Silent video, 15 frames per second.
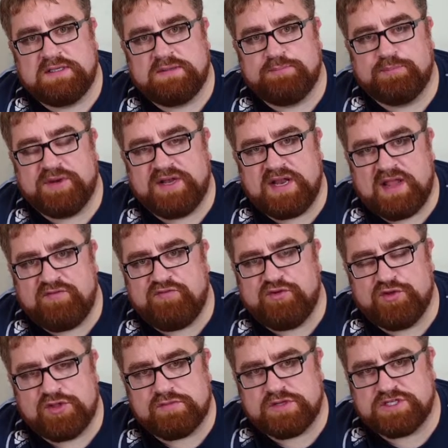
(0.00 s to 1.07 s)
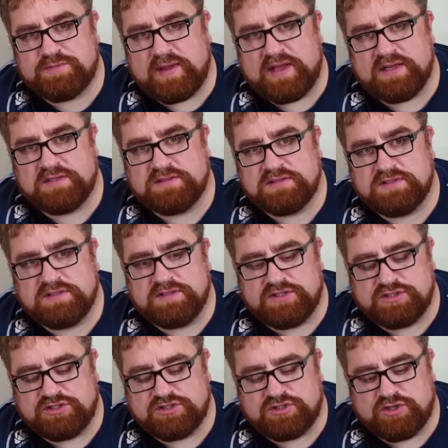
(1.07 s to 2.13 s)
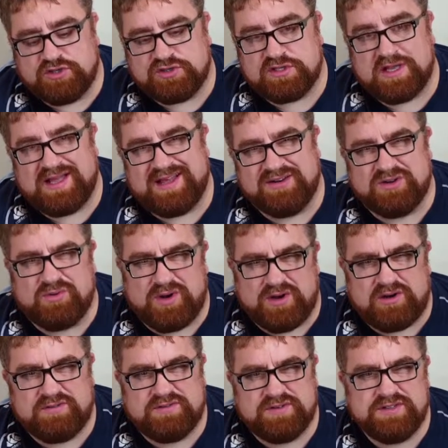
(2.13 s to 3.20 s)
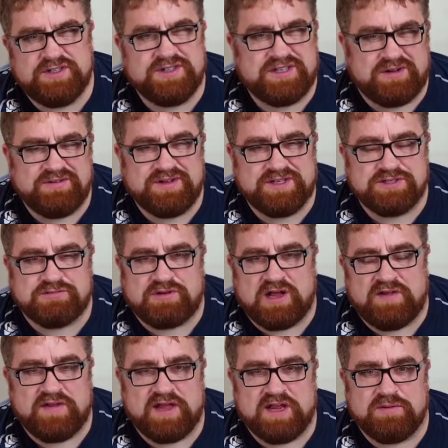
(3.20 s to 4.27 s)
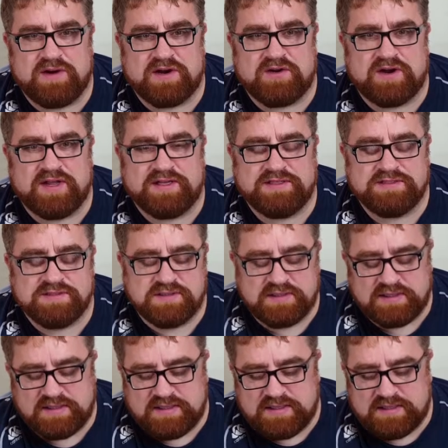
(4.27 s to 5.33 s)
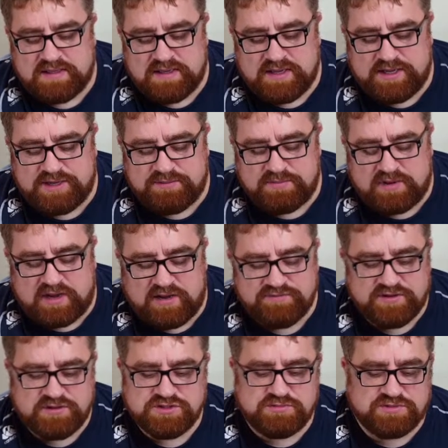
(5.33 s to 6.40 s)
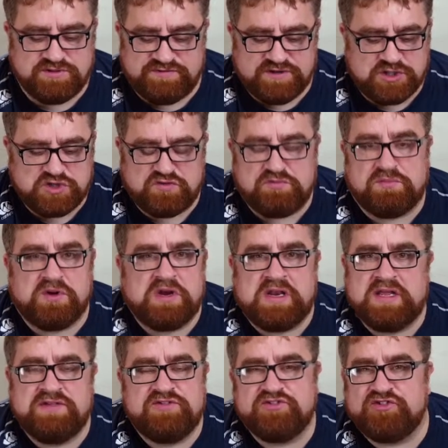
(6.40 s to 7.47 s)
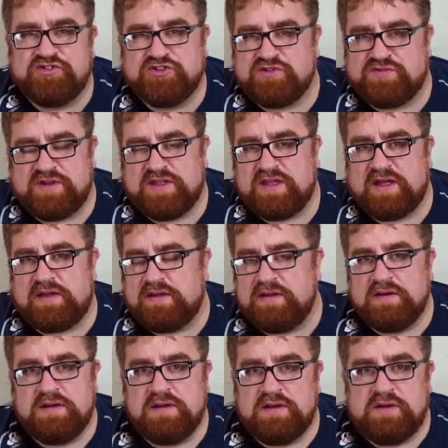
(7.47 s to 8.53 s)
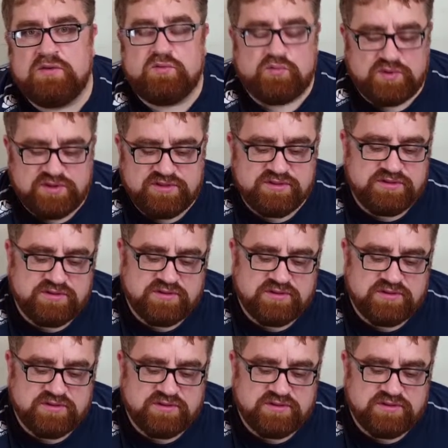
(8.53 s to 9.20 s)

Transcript: But in every other respect, this is good. And quite often, you don't need to rely on the haywire grenades. I've used them to finish off monoliths and stuff like that with